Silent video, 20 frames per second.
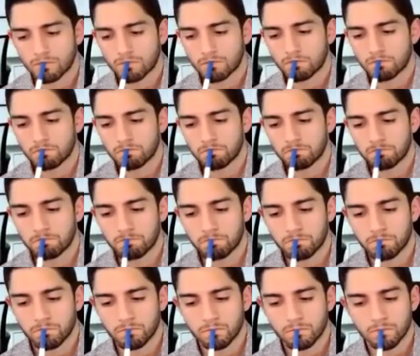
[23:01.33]

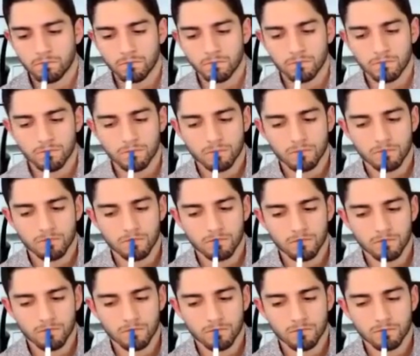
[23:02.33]

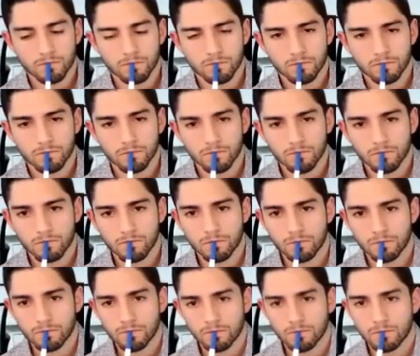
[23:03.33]

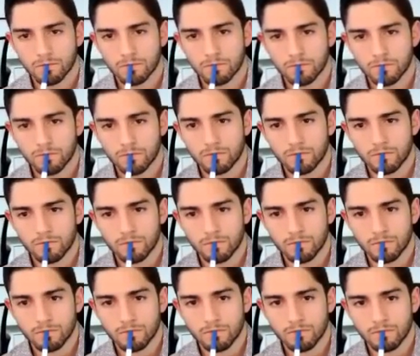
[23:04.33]

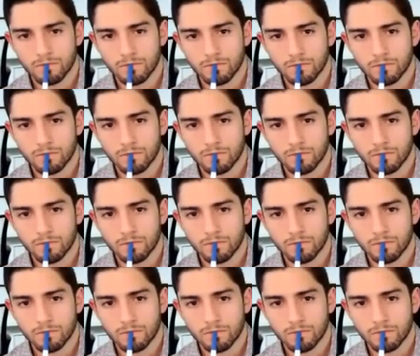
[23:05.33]
The person shown says nothing.